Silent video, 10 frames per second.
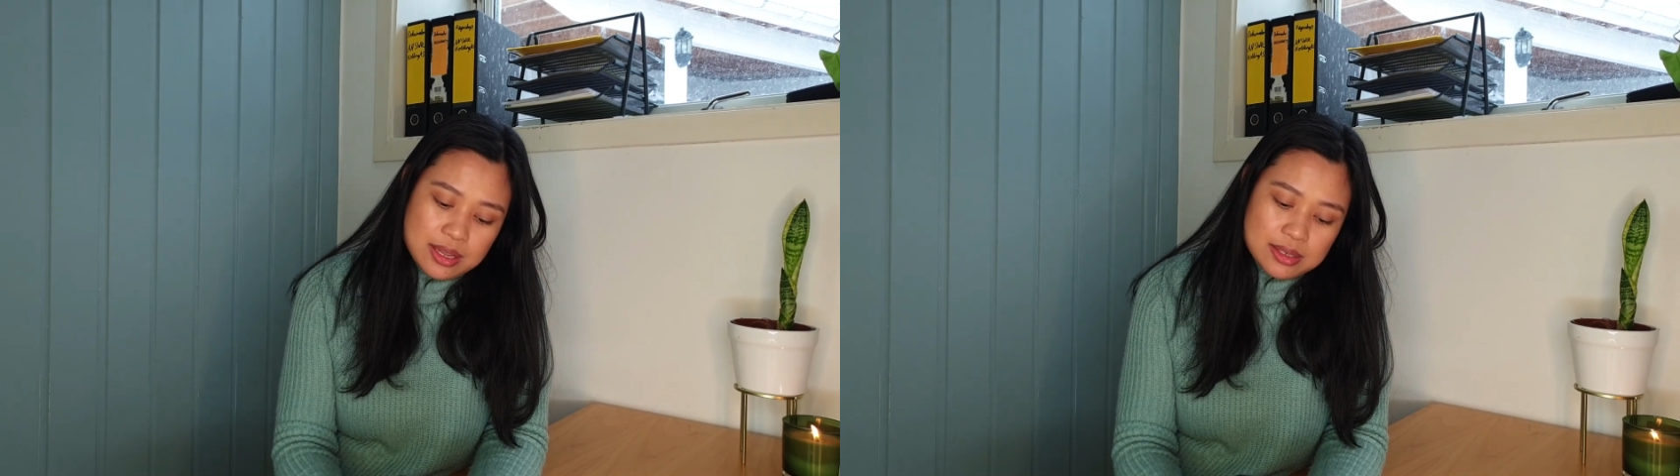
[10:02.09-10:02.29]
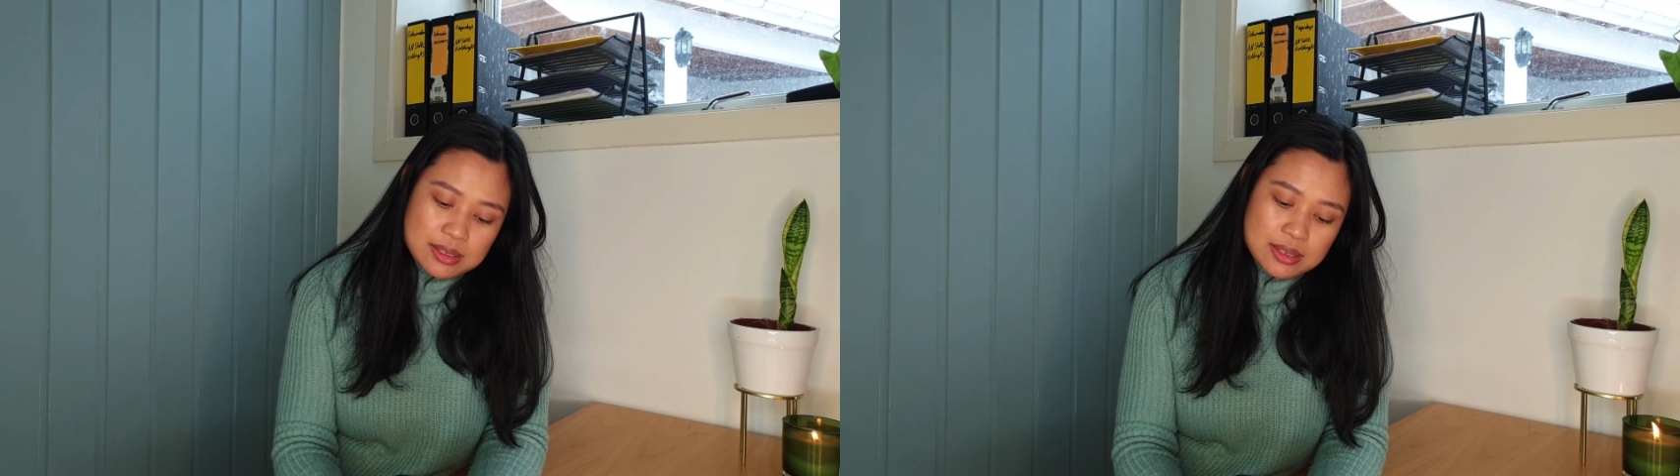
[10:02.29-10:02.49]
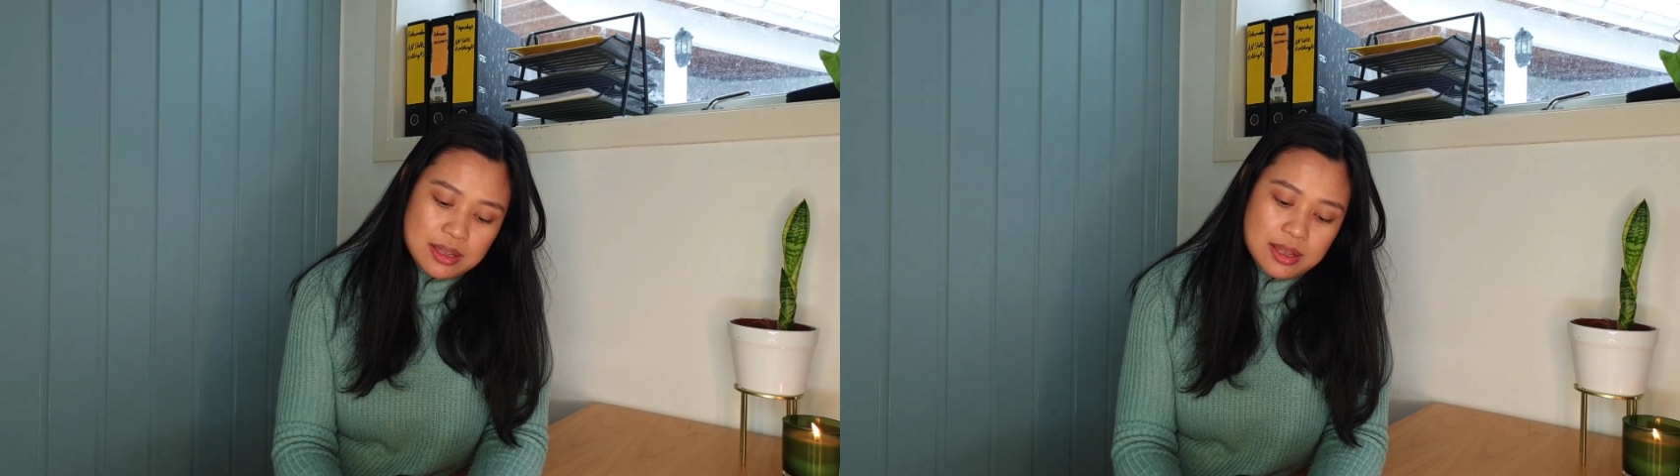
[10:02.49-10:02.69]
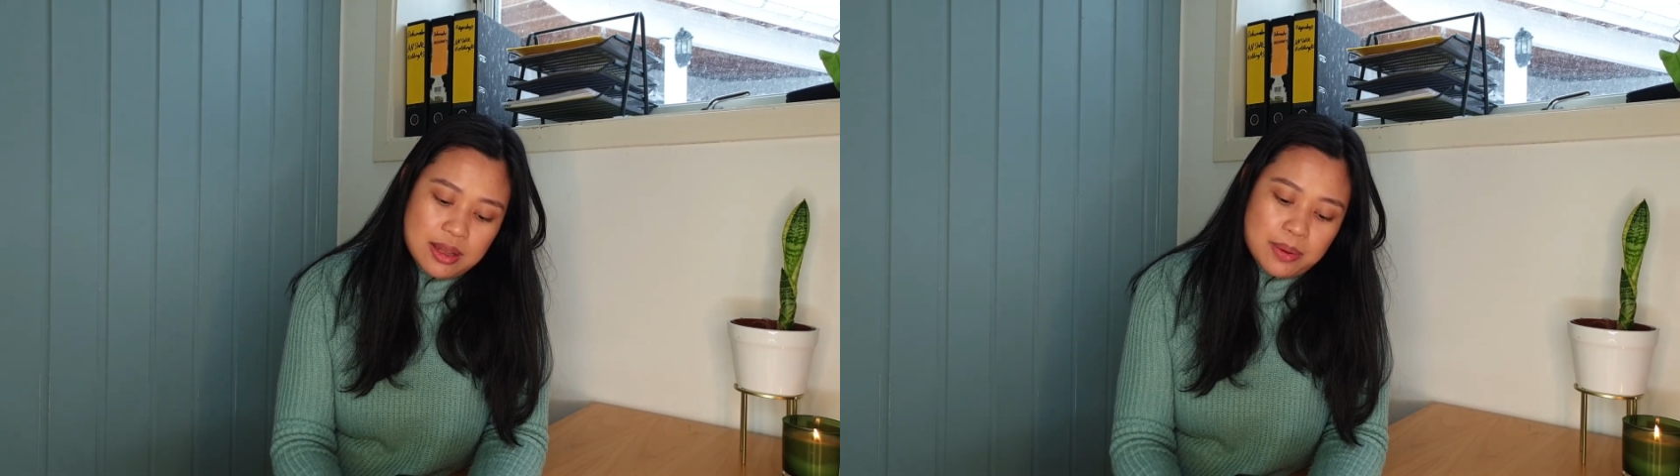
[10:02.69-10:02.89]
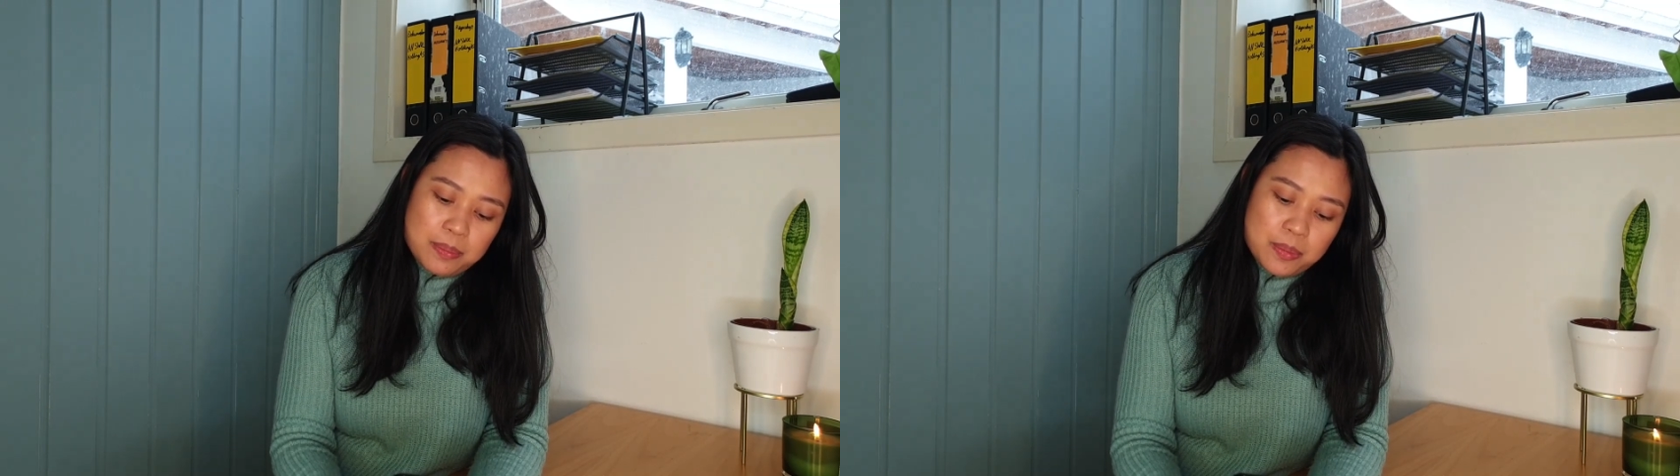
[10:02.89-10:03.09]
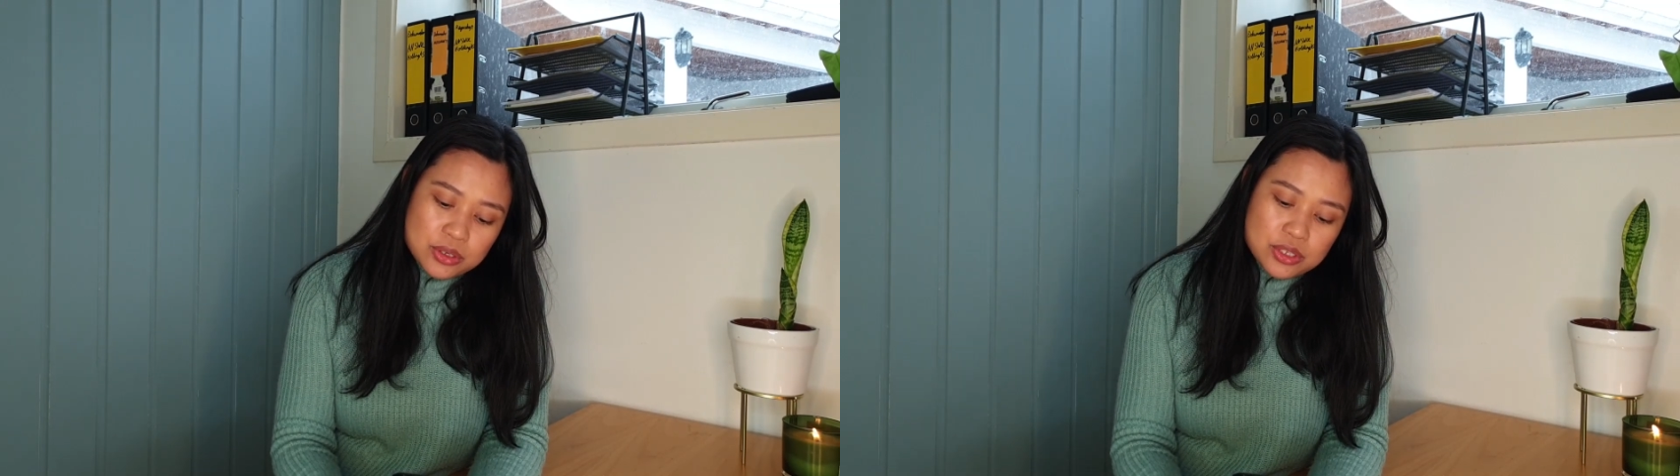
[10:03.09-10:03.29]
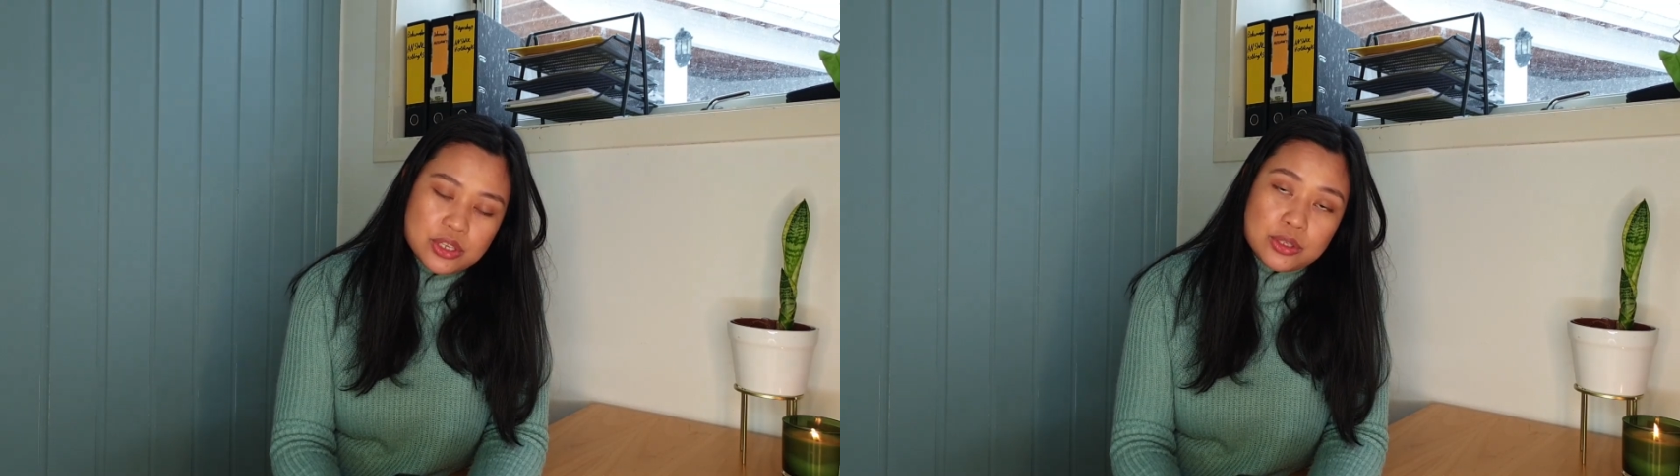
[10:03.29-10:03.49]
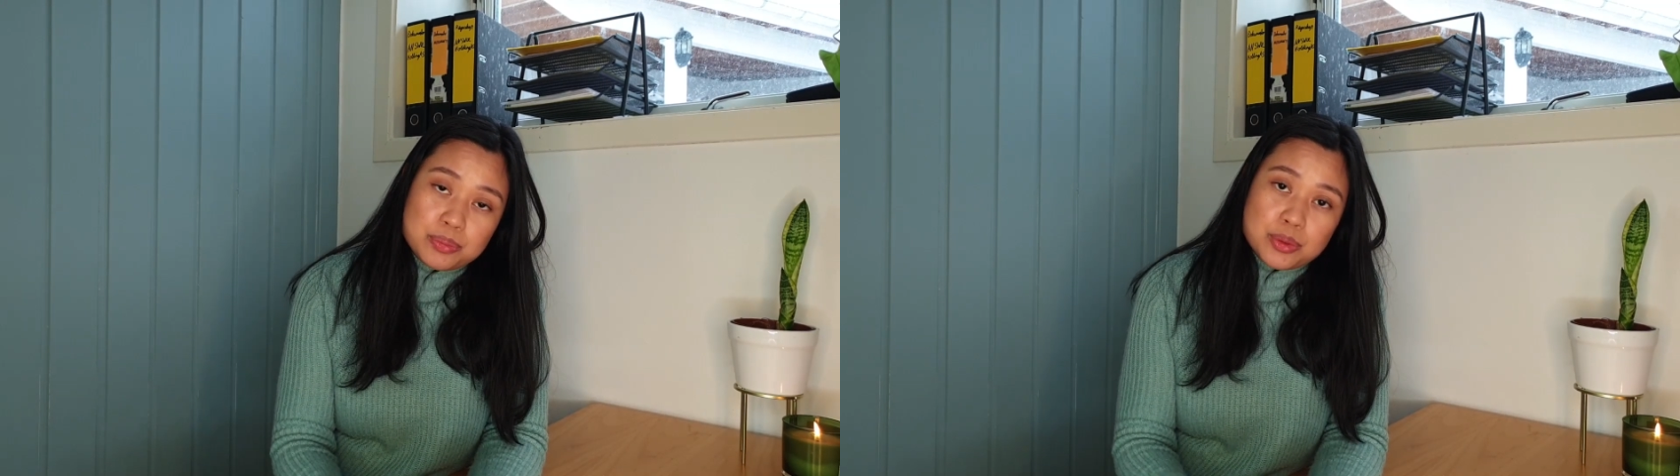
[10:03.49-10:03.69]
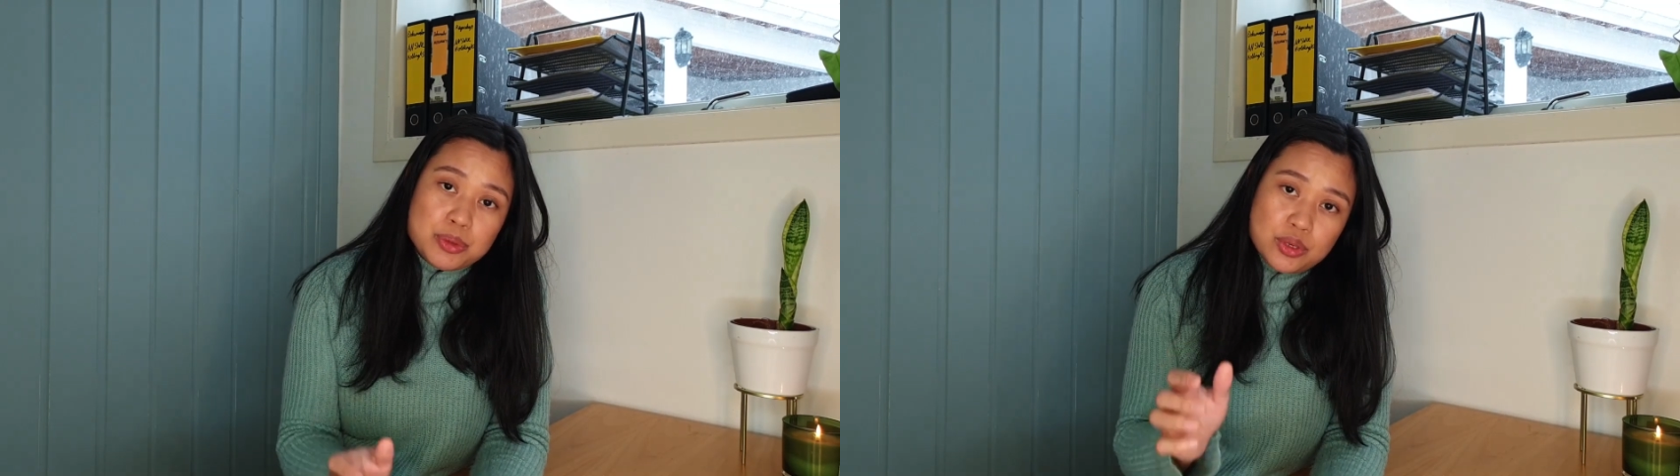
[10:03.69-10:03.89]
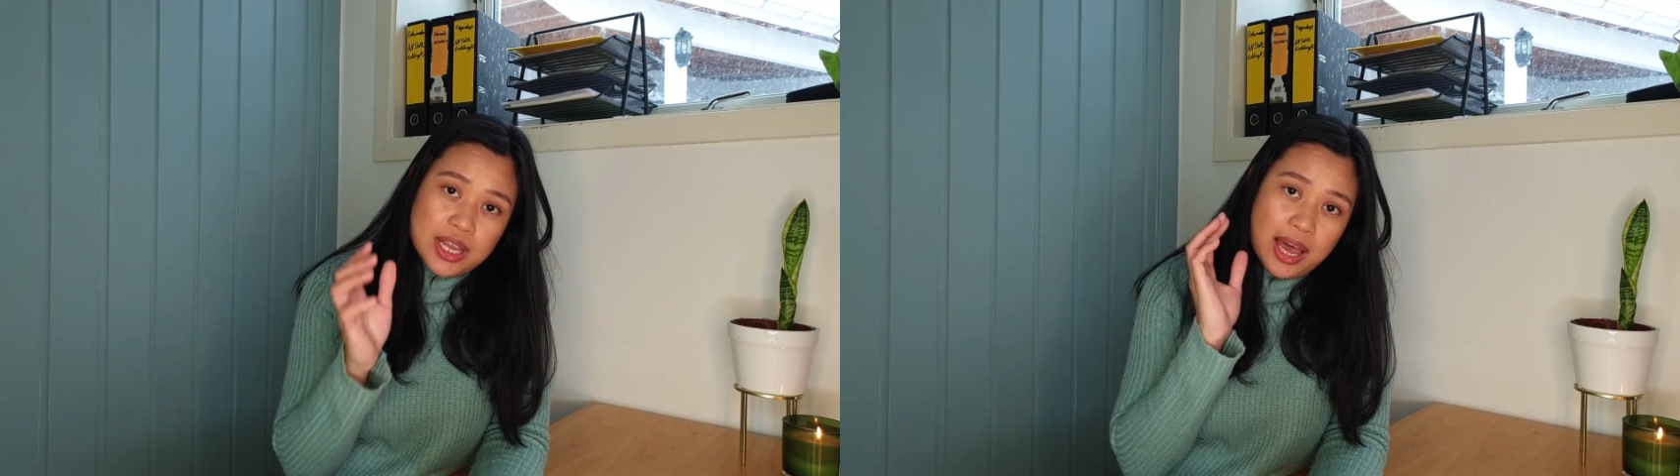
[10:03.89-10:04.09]
this personal
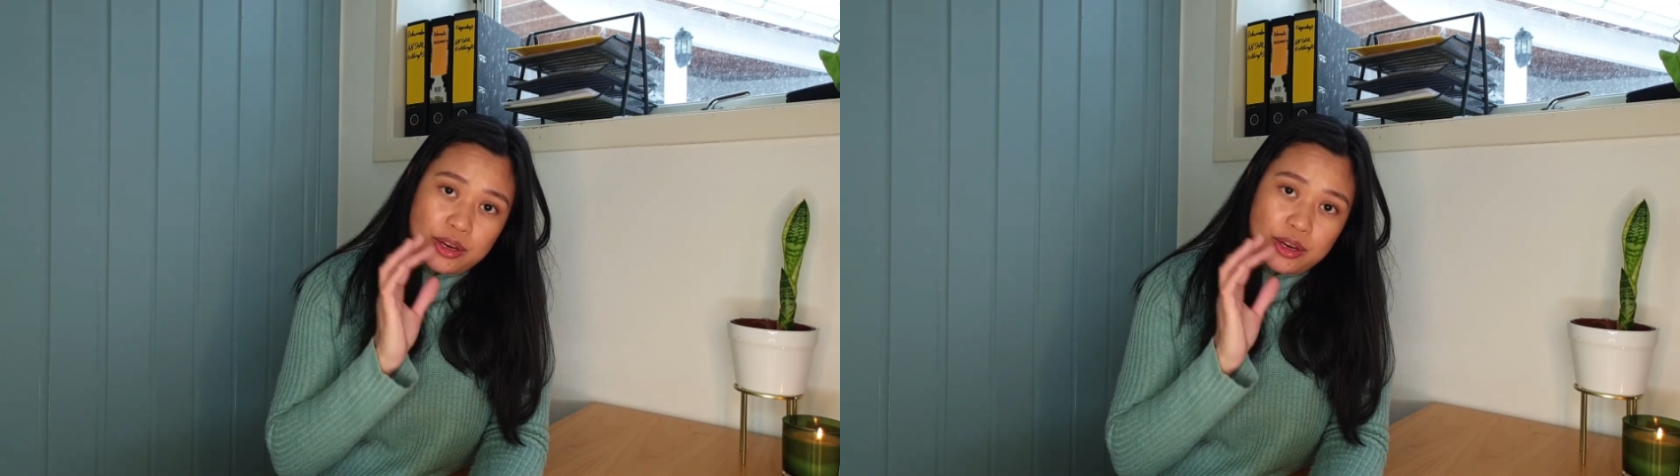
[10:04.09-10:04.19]
beauty